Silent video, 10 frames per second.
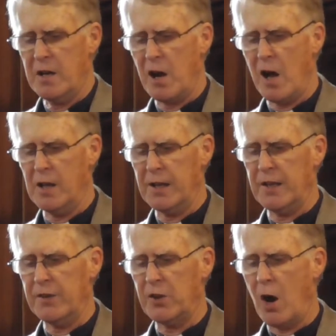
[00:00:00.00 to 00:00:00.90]

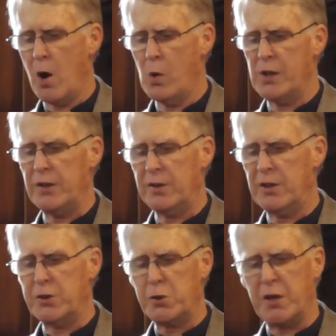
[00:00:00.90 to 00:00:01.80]
calling us always
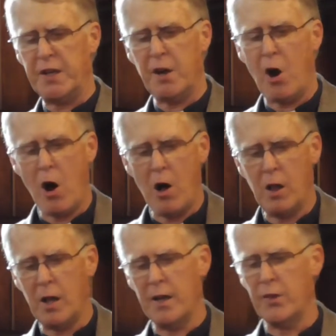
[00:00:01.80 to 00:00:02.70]
to treat
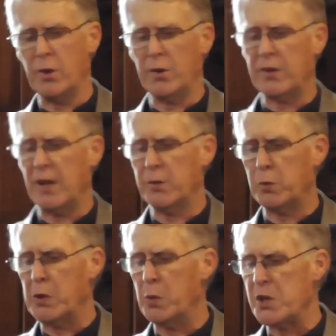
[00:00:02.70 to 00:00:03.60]
all others
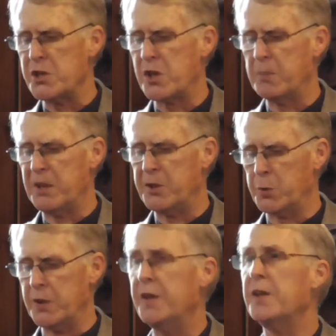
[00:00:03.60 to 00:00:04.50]
as we wish to be
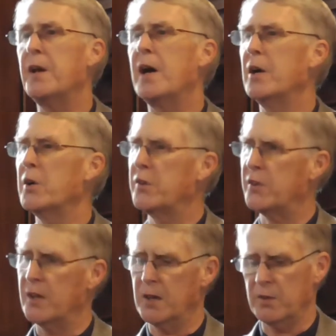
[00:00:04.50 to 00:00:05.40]
treated
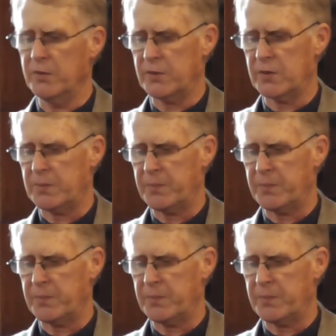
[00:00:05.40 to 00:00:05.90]
ourselves.